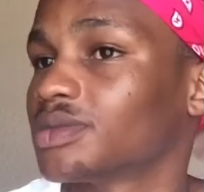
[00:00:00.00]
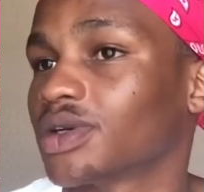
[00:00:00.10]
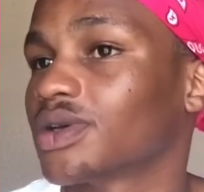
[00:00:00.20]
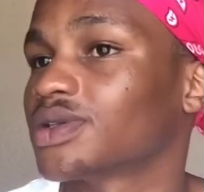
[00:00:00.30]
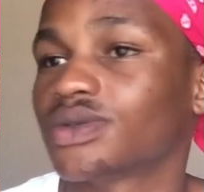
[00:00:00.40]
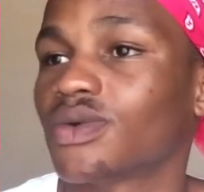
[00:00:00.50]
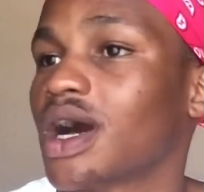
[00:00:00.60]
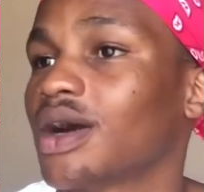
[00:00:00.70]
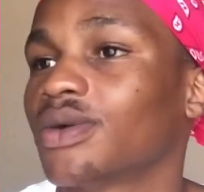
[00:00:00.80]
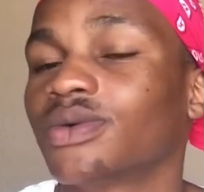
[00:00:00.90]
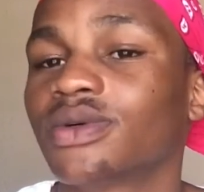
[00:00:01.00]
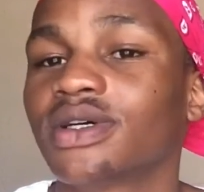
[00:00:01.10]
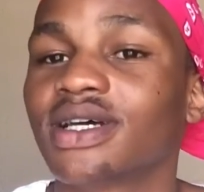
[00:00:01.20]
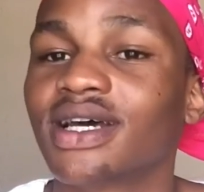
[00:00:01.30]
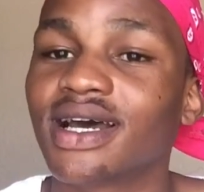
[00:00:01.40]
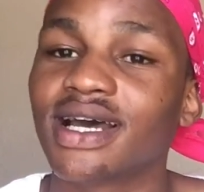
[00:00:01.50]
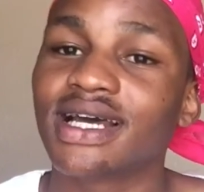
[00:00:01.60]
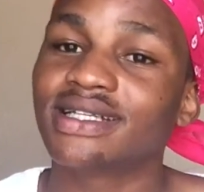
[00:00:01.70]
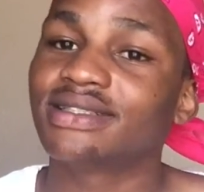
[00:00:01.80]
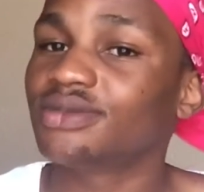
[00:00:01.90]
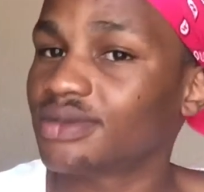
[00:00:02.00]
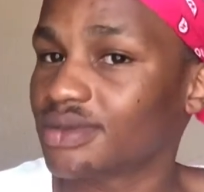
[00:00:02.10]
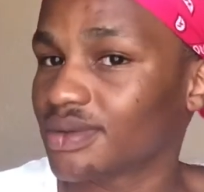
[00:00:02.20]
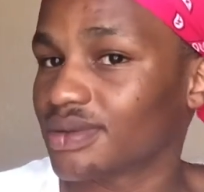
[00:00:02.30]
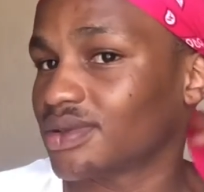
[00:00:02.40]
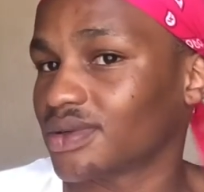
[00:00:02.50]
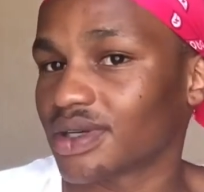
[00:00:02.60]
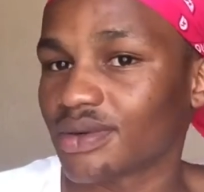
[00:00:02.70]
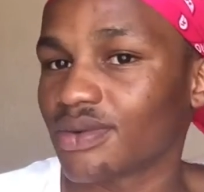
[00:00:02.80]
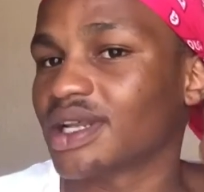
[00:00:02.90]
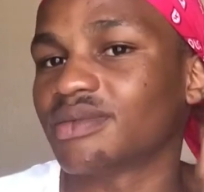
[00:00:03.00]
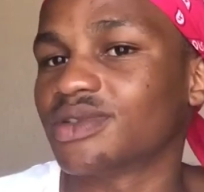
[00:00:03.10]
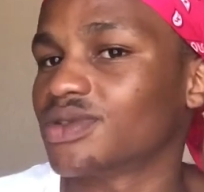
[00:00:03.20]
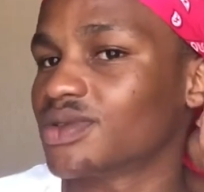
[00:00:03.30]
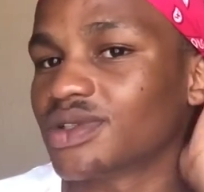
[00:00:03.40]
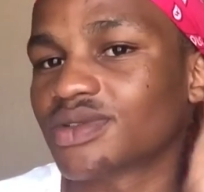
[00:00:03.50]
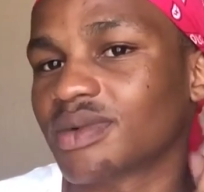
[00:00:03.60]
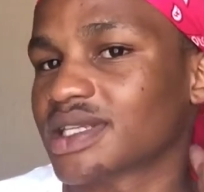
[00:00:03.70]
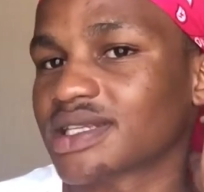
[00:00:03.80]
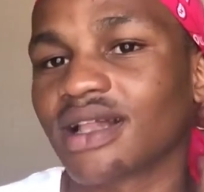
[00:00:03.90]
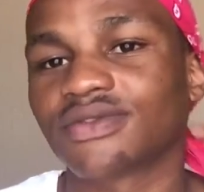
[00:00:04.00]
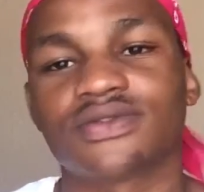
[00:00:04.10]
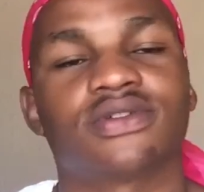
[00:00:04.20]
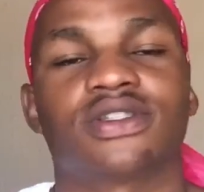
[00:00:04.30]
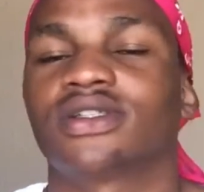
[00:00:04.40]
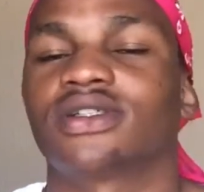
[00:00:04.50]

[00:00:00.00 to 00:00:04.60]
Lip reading: me, because wow, look what I'm doing to myself.